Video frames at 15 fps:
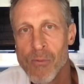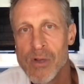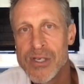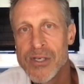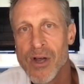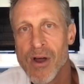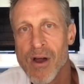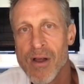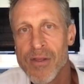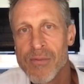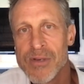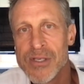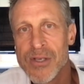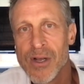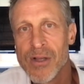which are
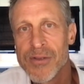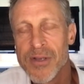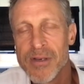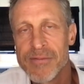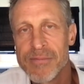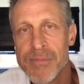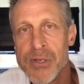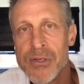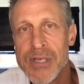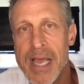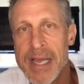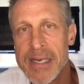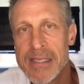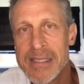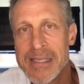the result of
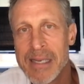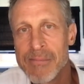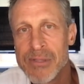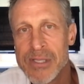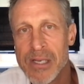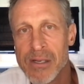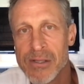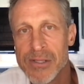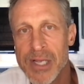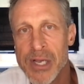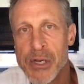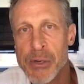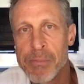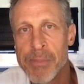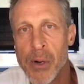mutated stem cells
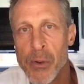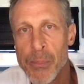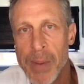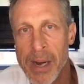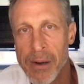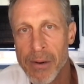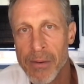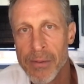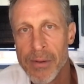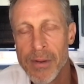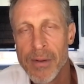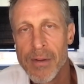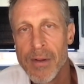in your bone marrow